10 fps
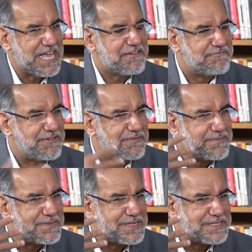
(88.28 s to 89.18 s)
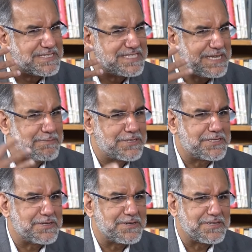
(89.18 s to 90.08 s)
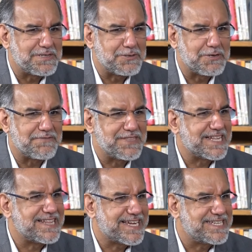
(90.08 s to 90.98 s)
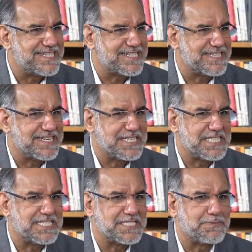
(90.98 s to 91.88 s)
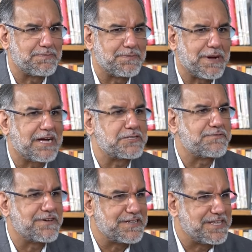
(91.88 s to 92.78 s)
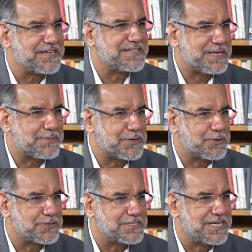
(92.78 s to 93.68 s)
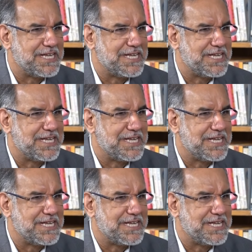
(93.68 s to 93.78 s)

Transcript: We seemed to have neglected that this is part of our near neighborhood.